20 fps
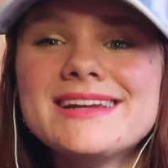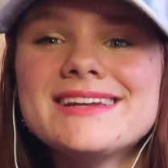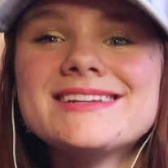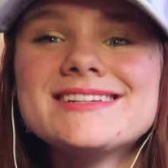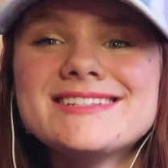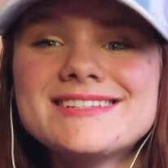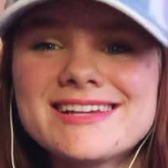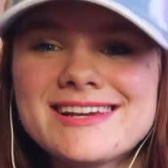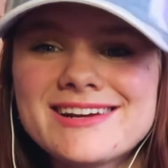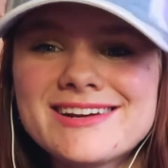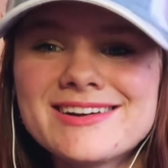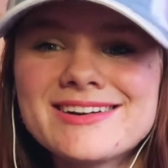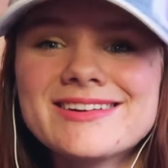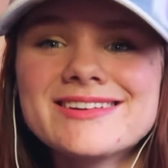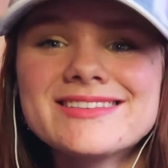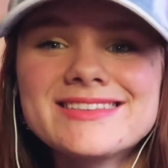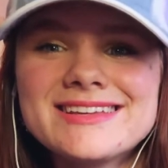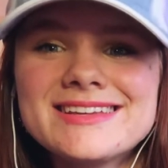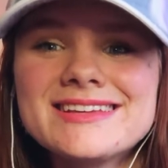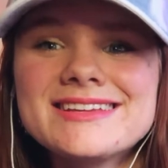share
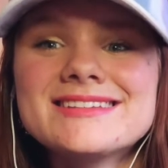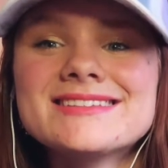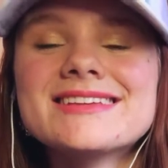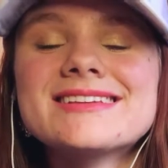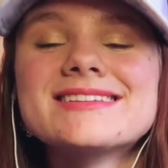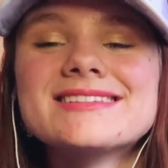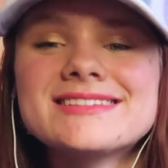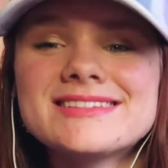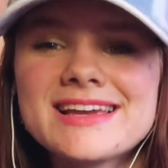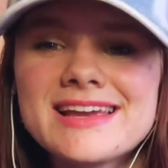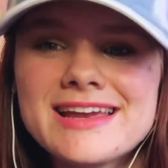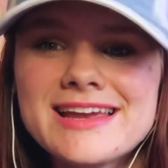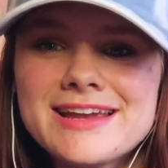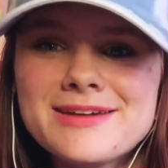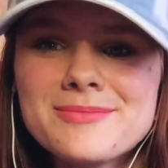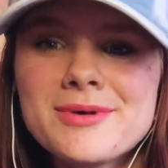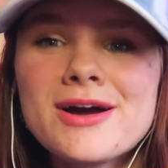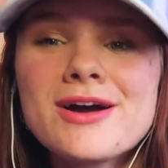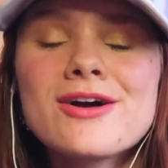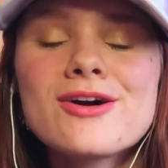these
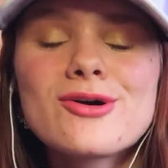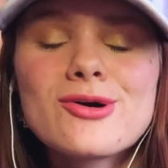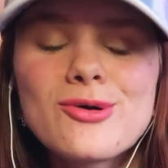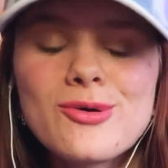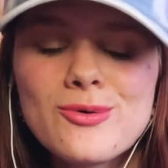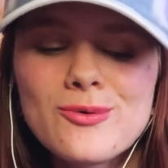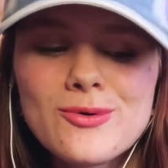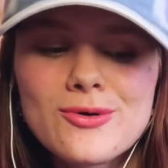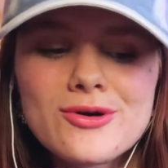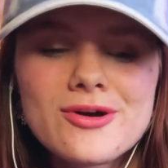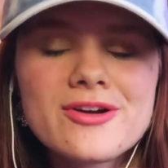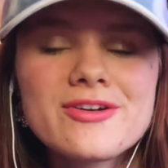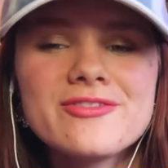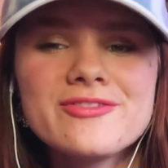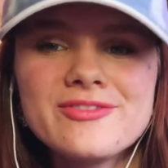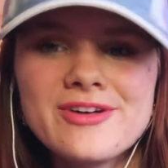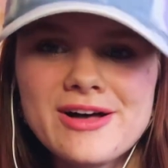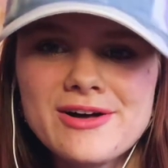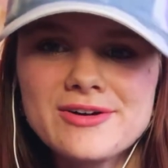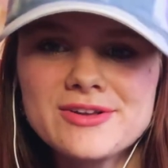same core
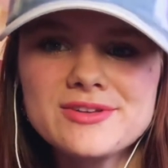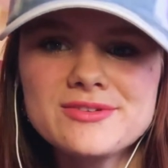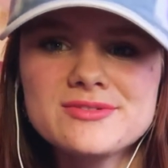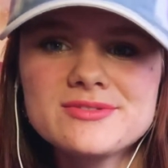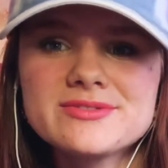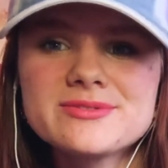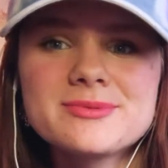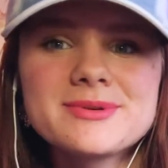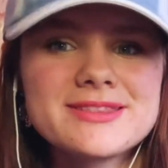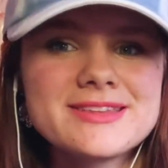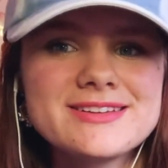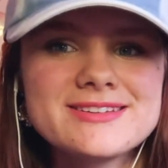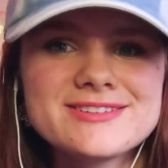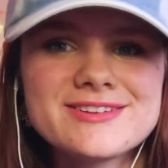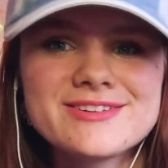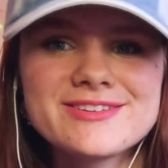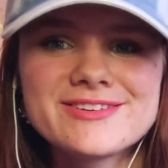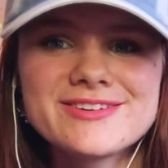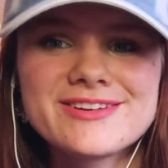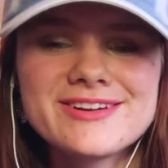values with each
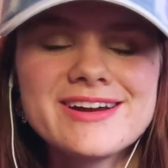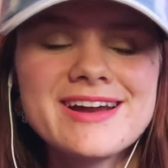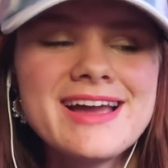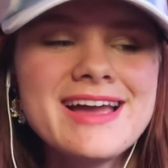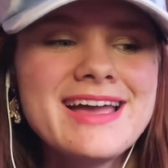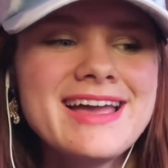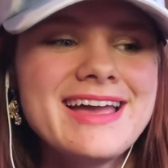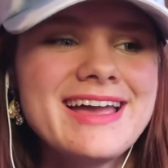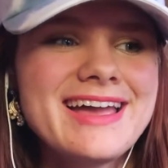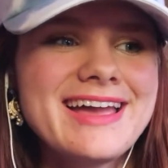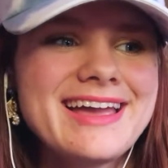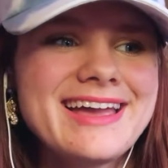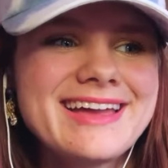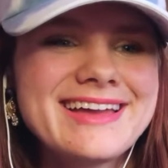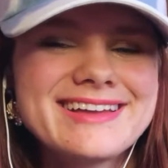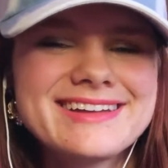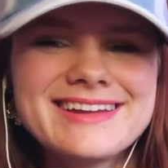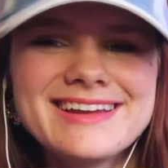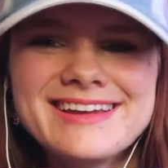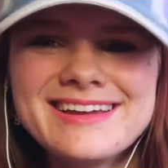other.
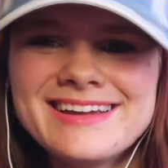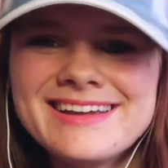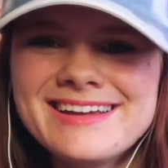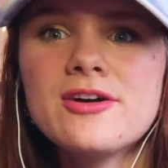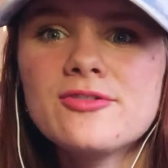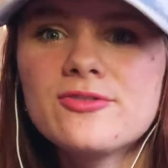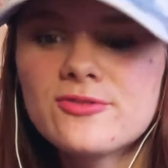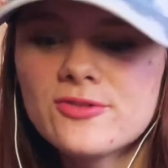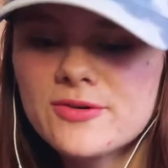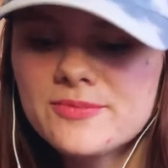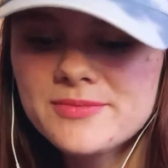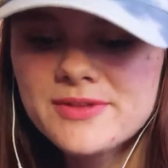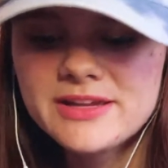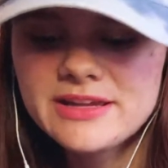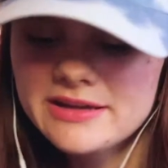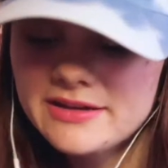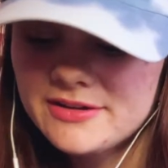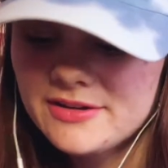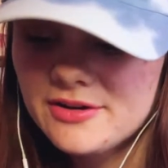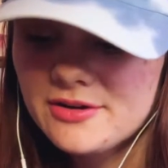And from the
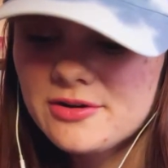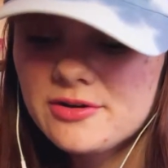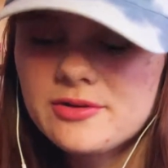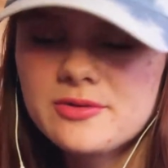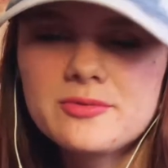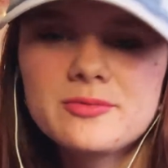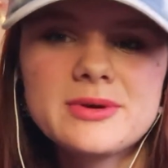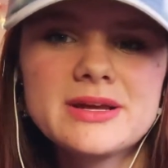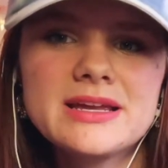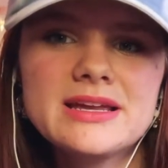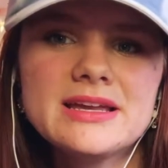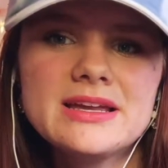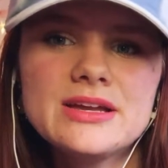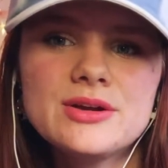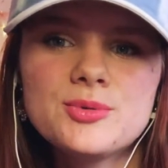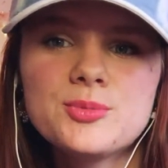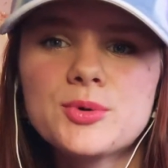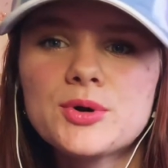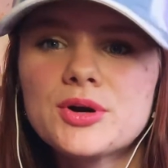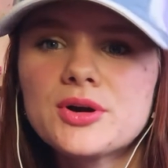get-go, we
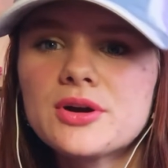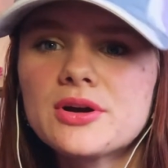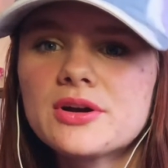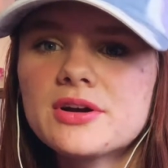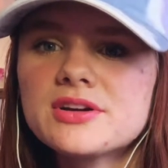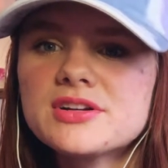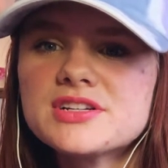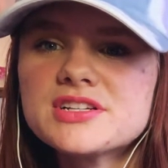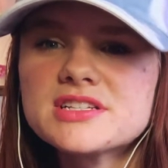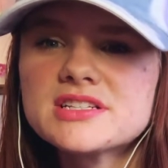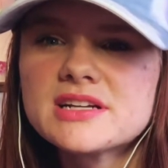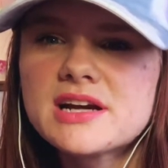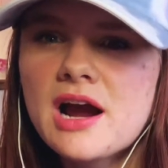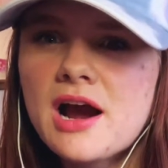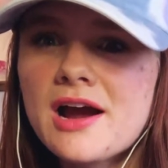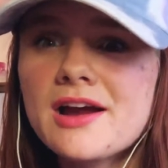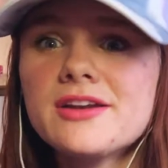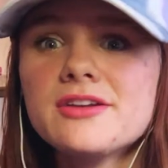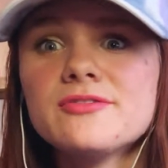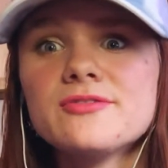were just
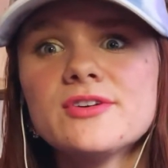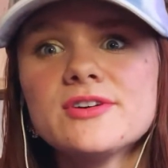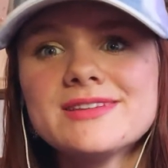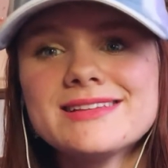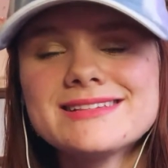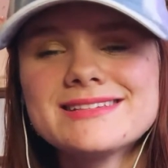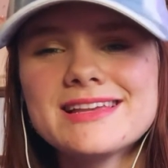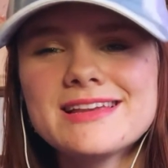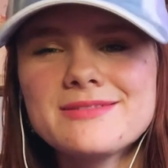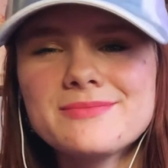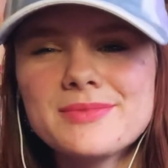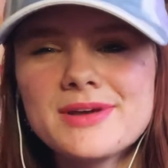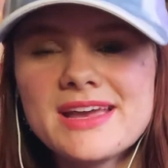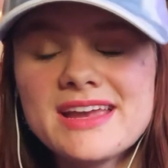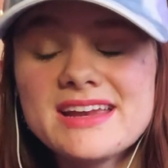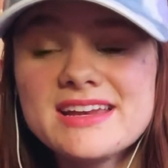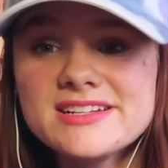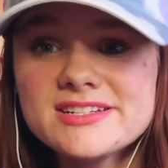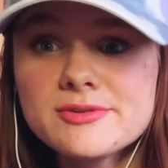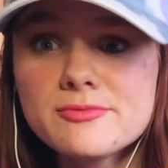kind of on the same
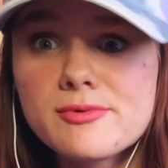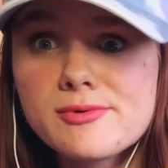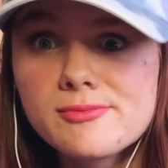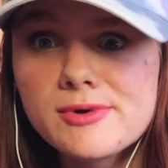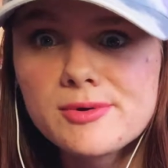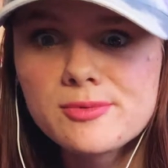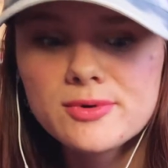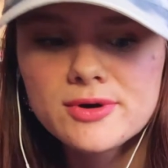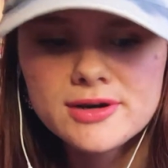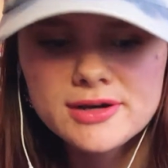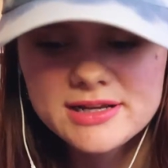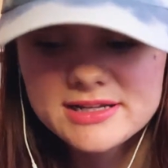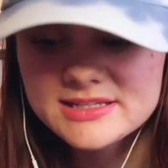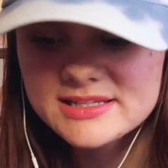page, and when we weren't, it's